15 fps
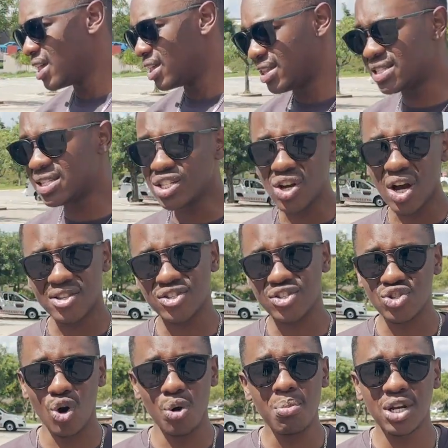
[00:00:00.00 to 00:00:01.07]
This has got
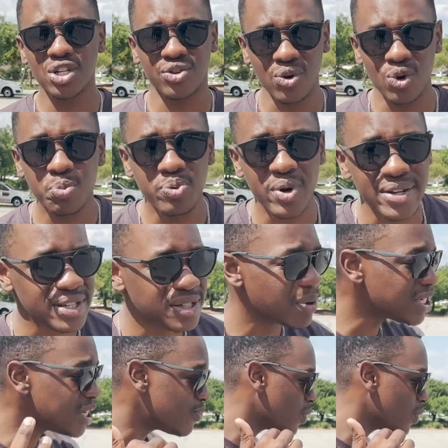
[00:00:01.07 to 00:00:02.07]
so much road presence, especially if